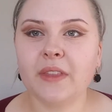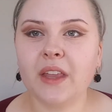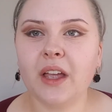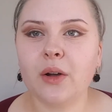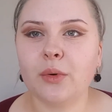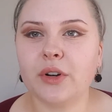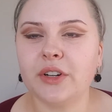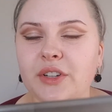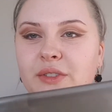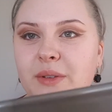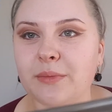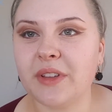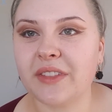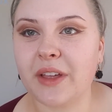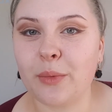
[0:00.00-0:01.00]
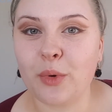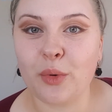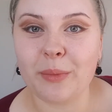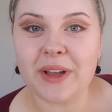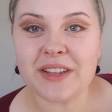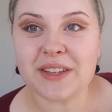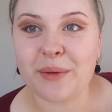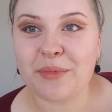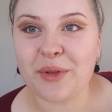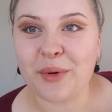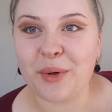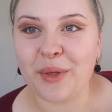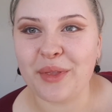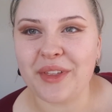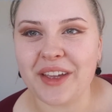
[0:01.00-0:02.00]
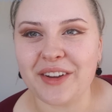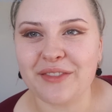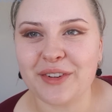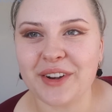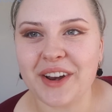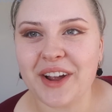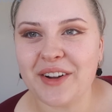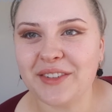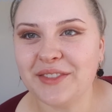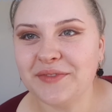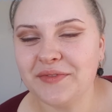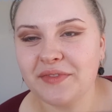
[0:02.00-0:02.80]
I want to do something that won't mess up the whole thing for now.